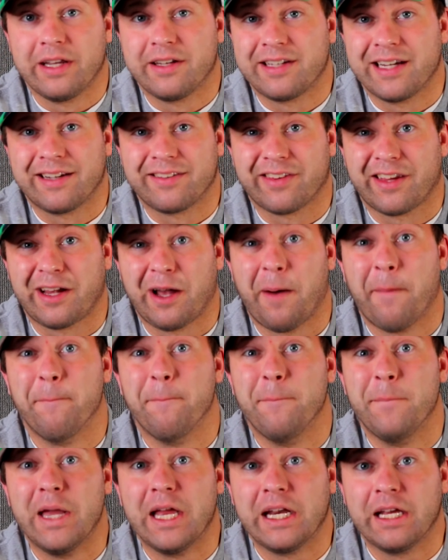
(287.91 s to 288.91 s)
It takes like a
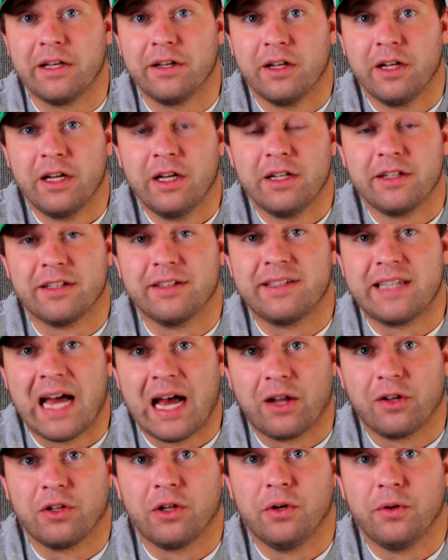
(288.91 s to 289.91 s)
minute to
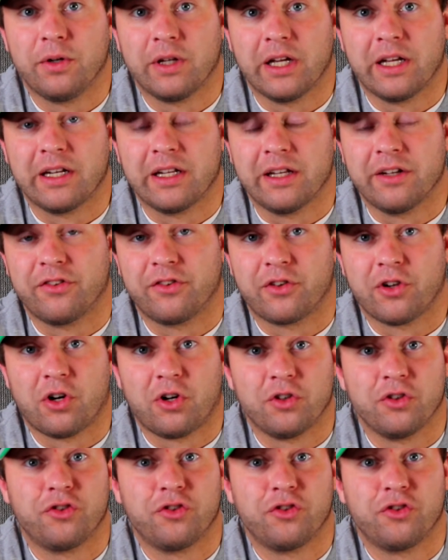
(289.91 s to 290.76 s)
download and install.